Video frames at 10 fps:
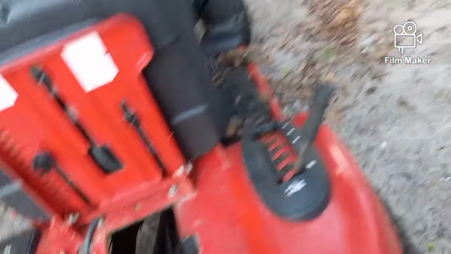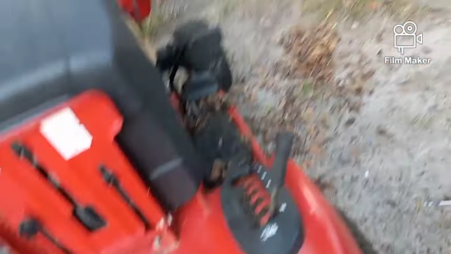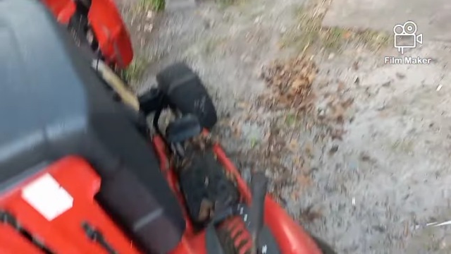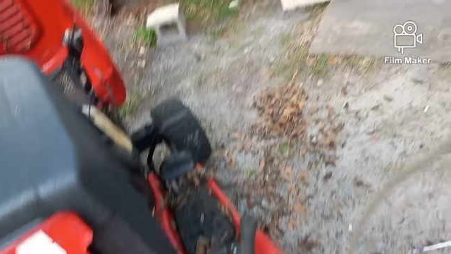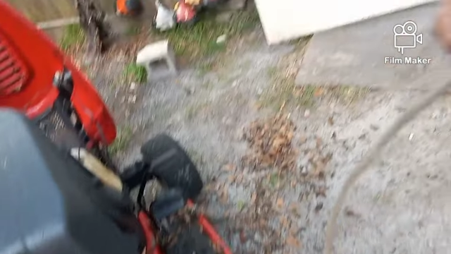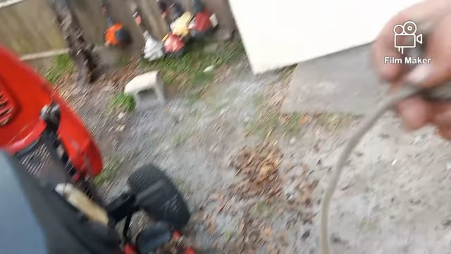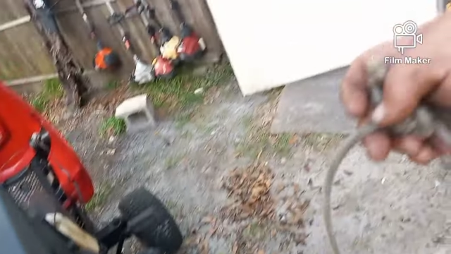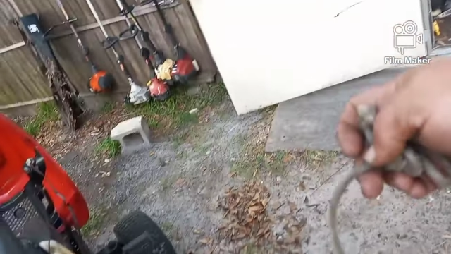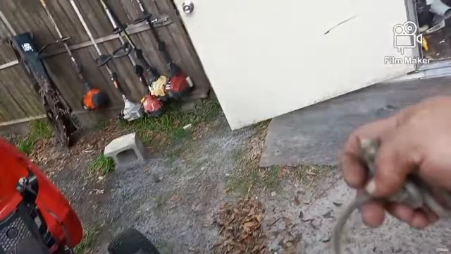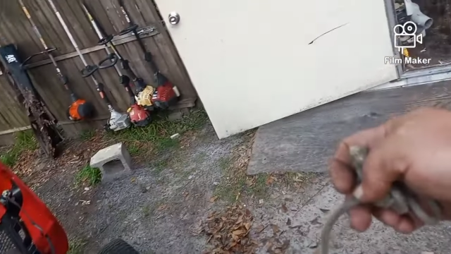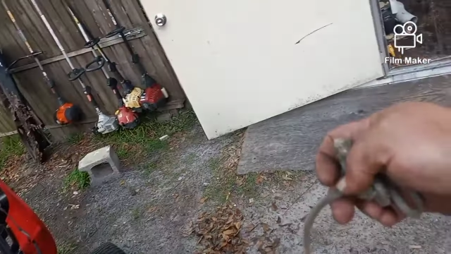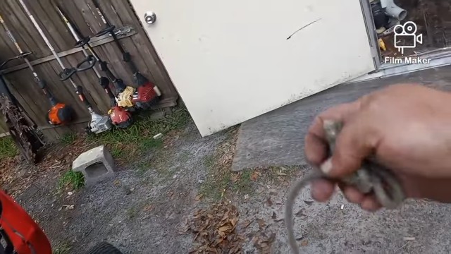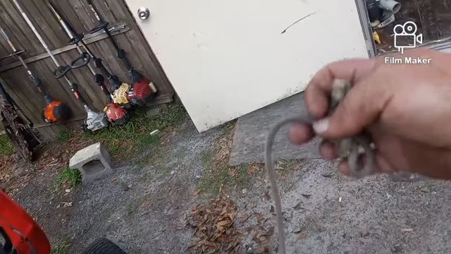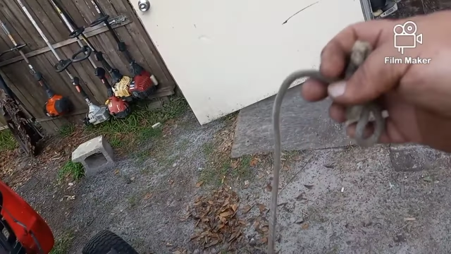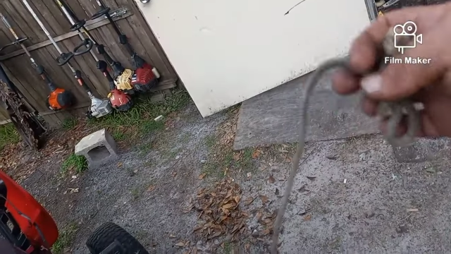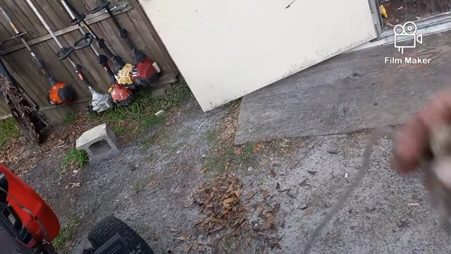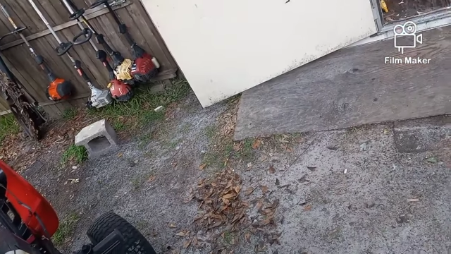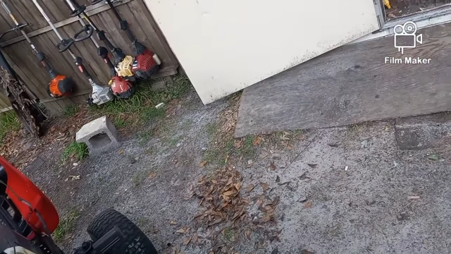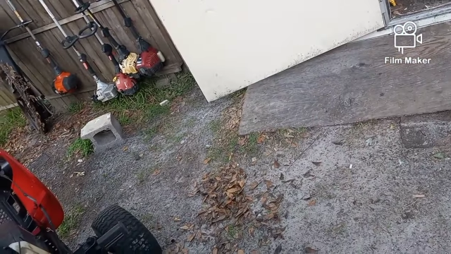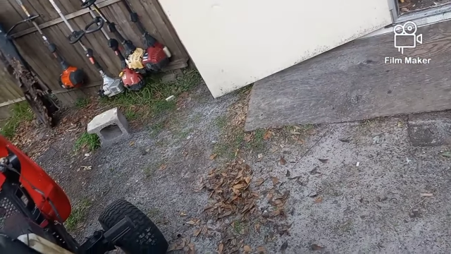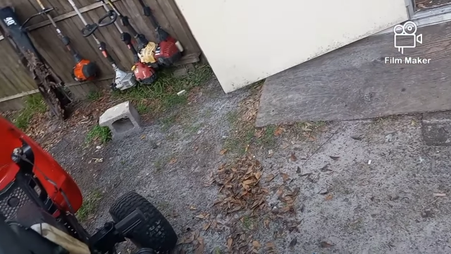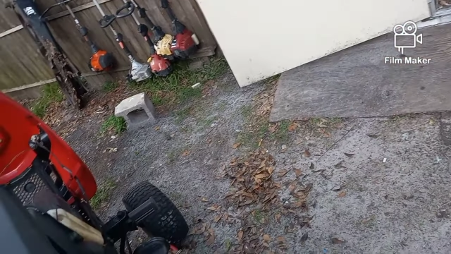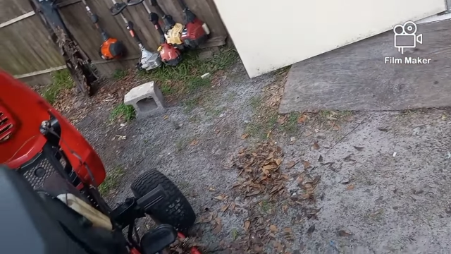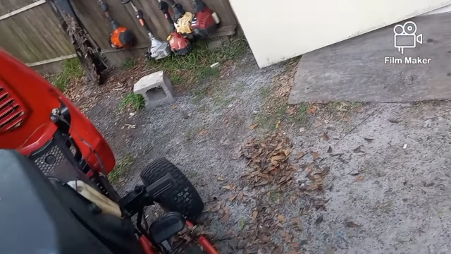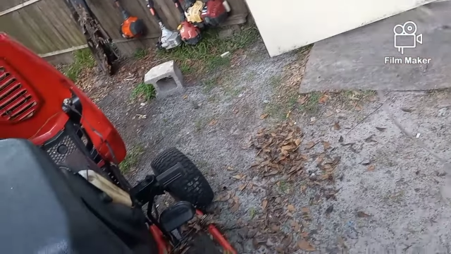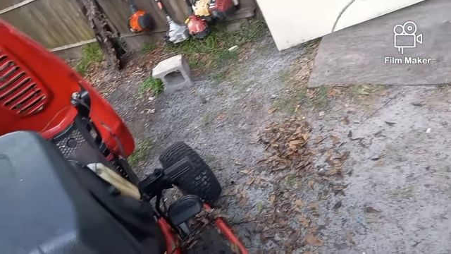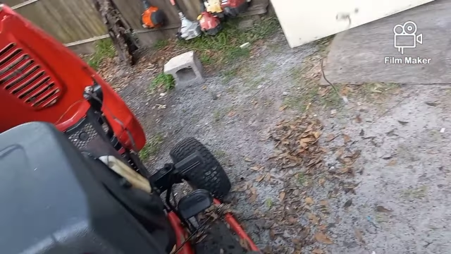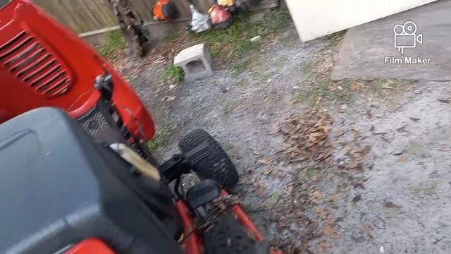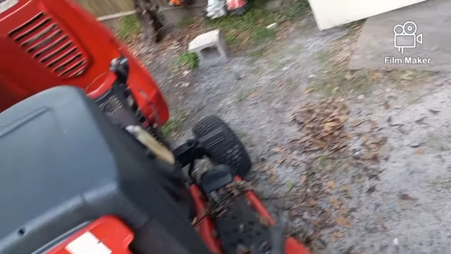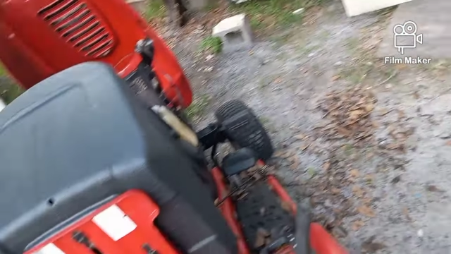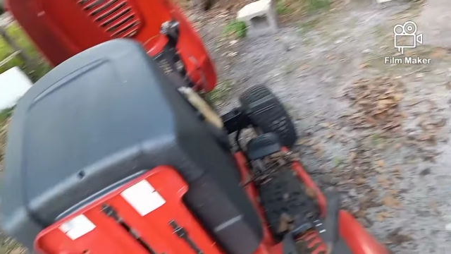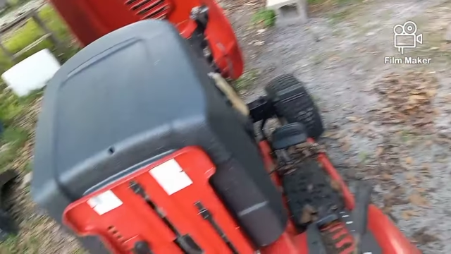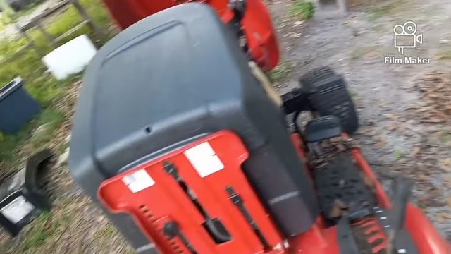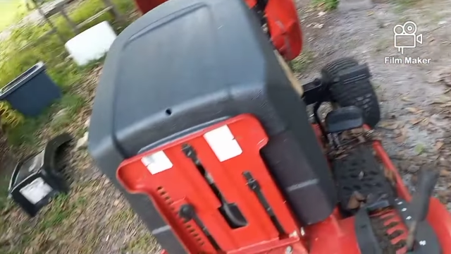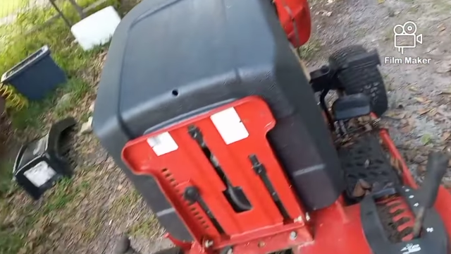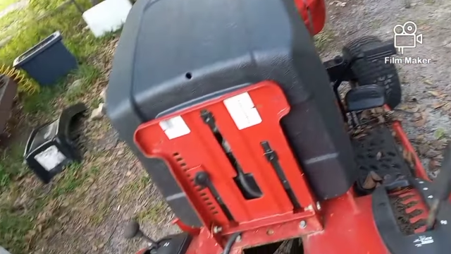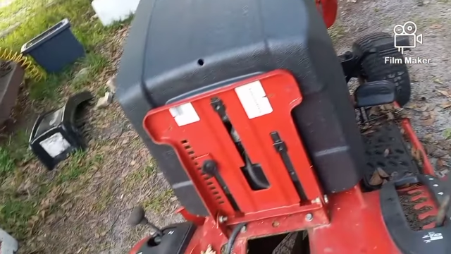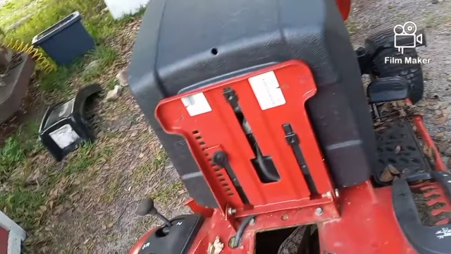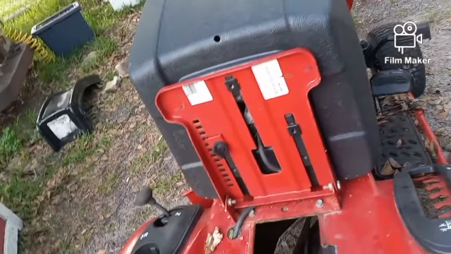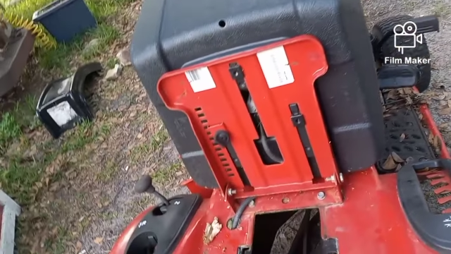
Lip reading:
Nobody's mouth can be seen.